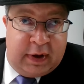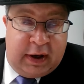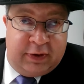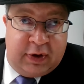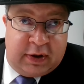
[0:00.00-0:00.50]

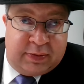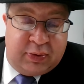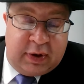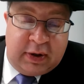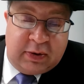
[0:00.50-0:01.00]
I think it's
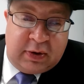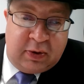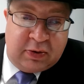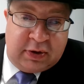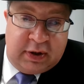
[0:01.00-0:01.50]
pronounced
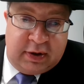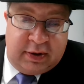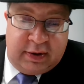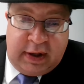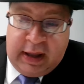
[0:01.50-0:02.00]
Hosea.
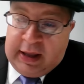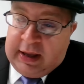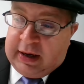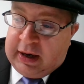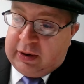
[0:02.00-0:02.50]

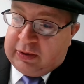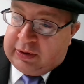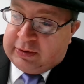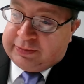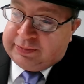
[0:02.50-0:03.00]
I don't
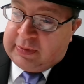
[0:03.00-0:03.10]
know.